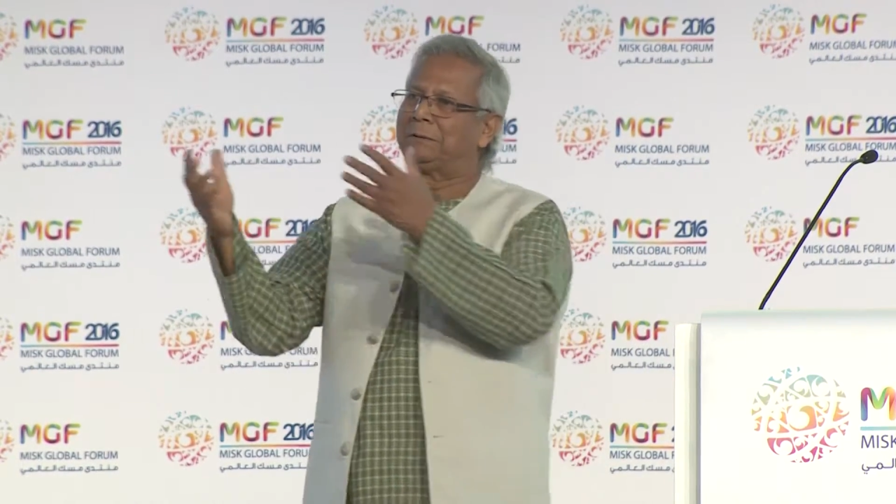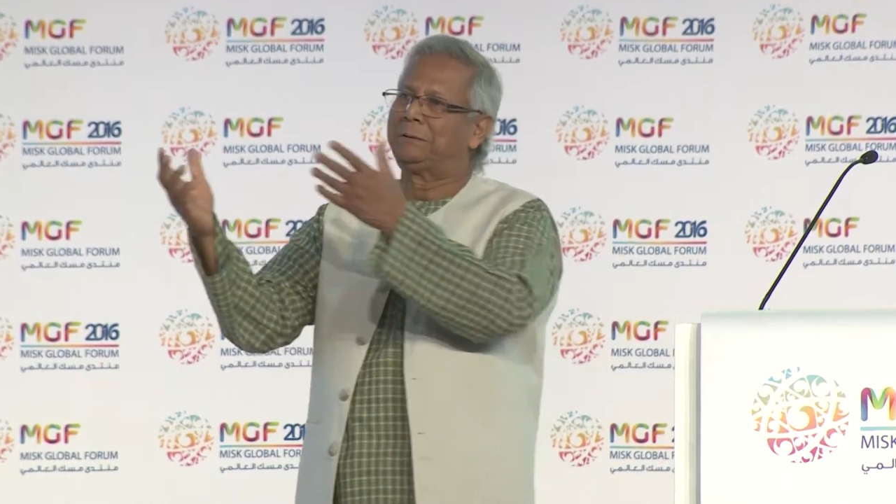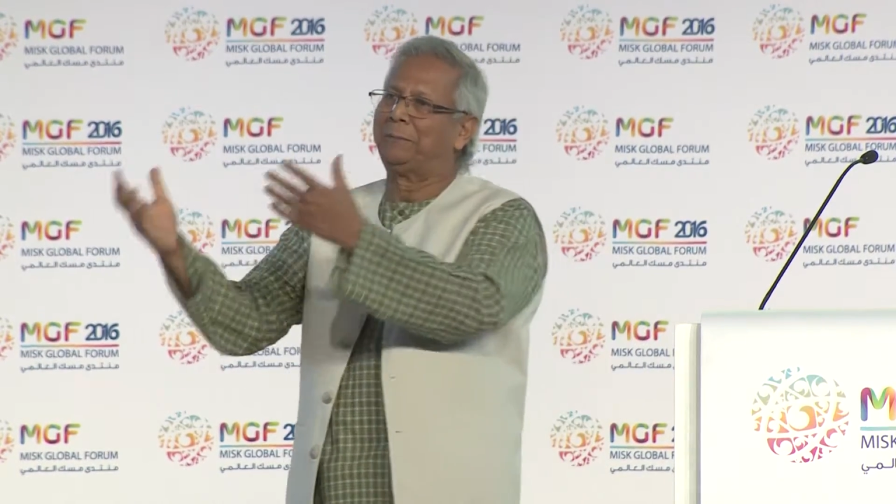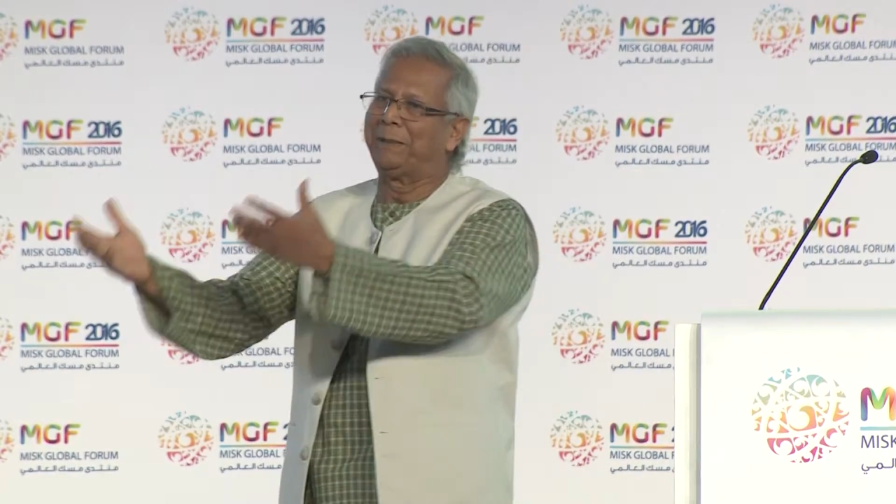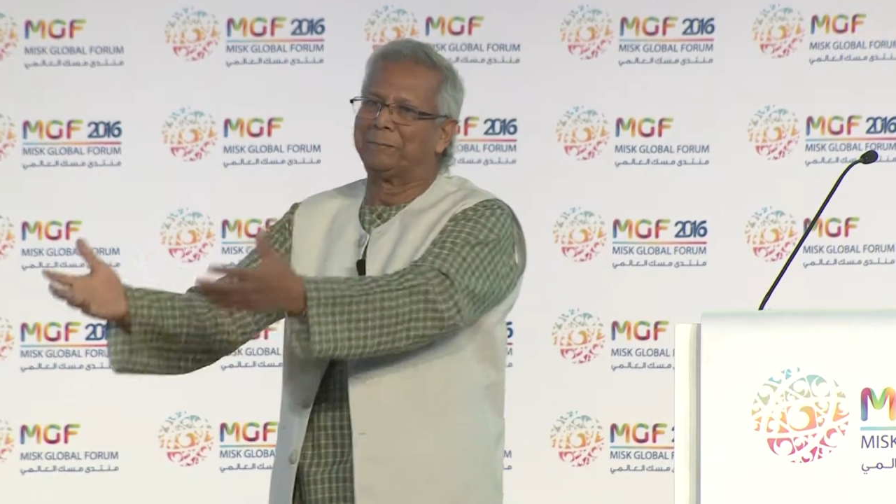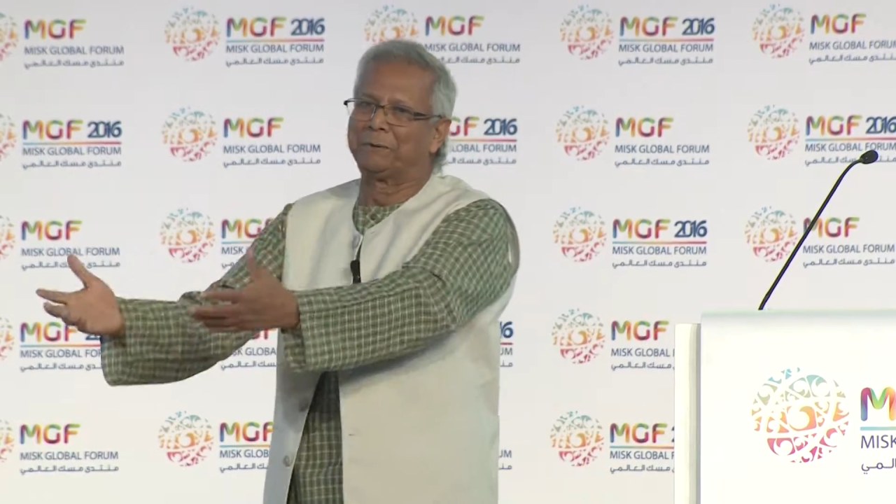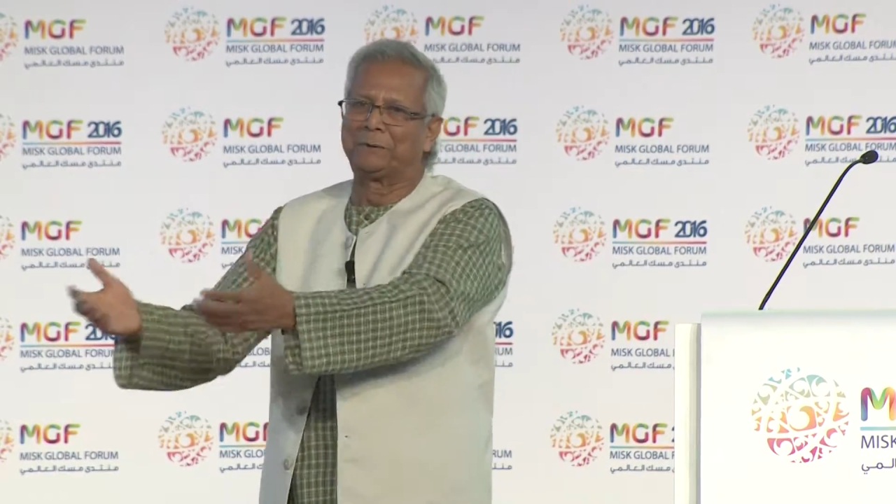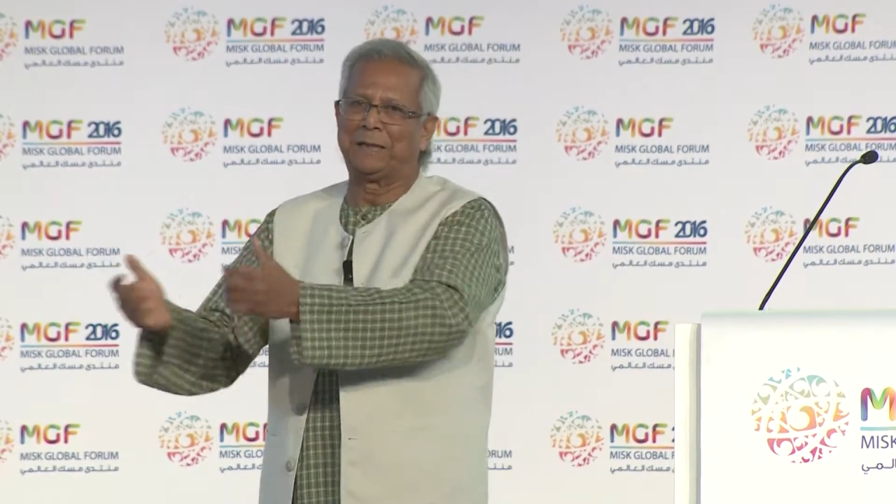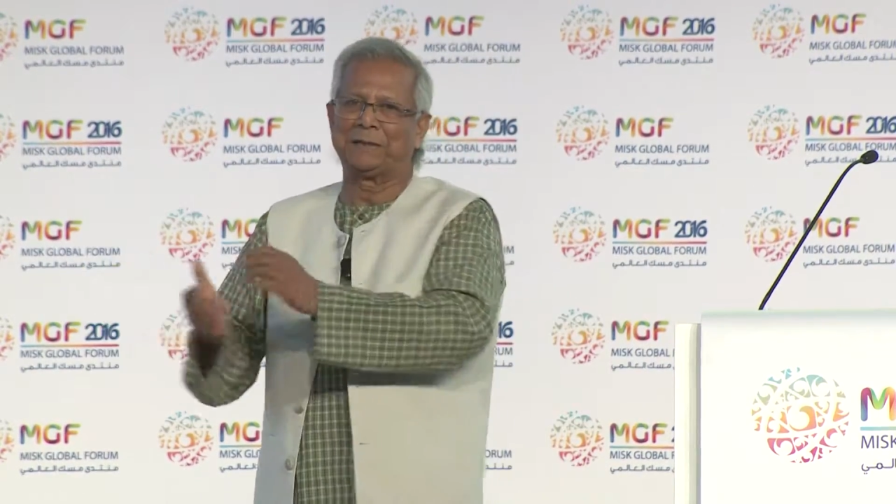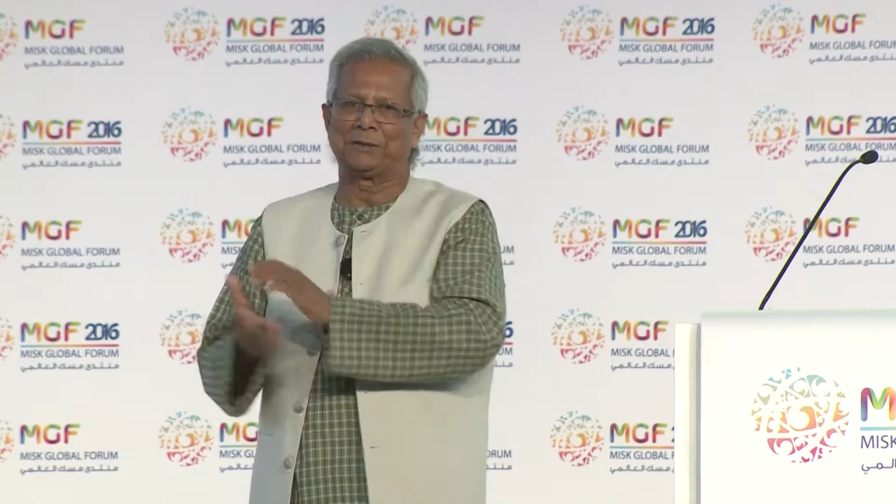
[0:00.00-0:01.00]
to be able to
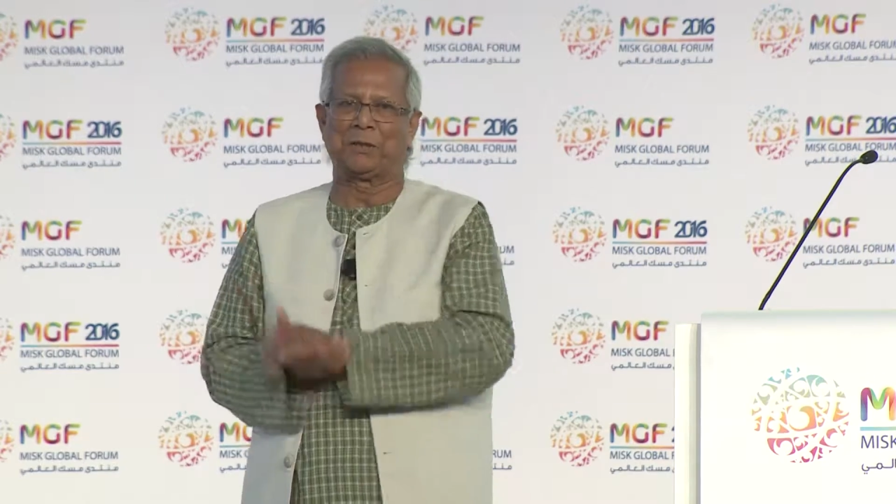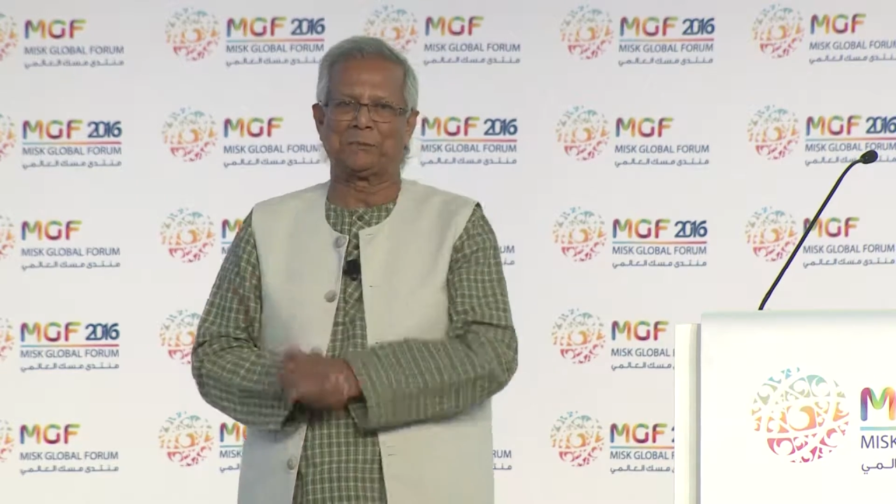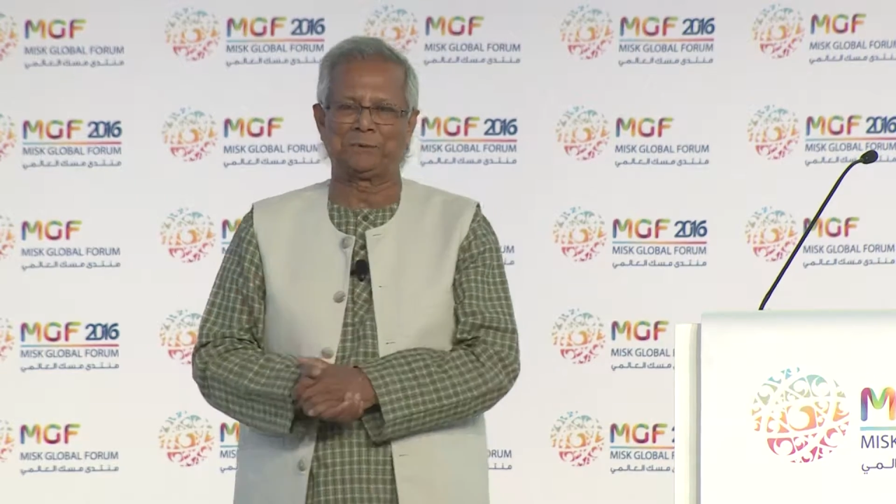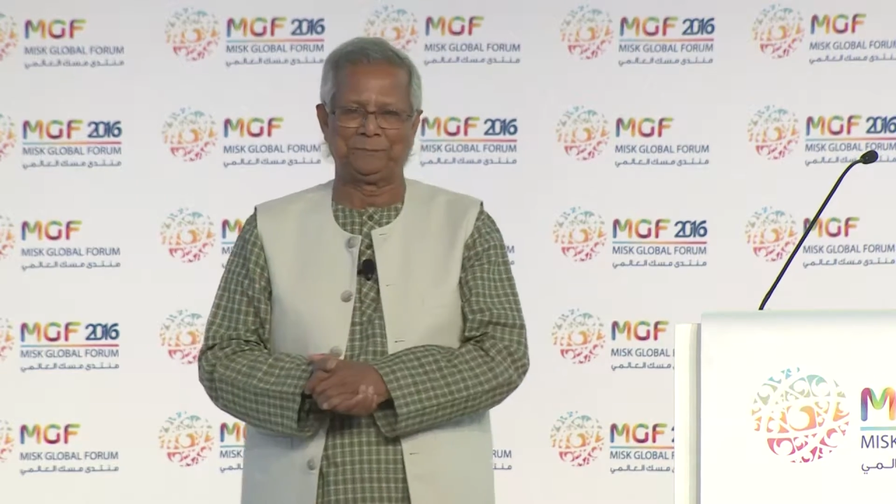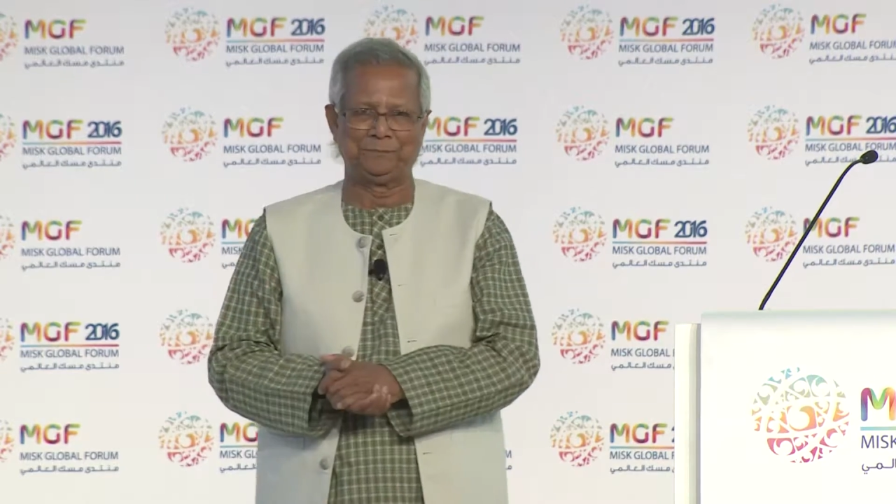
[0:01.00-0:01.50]
take jobs,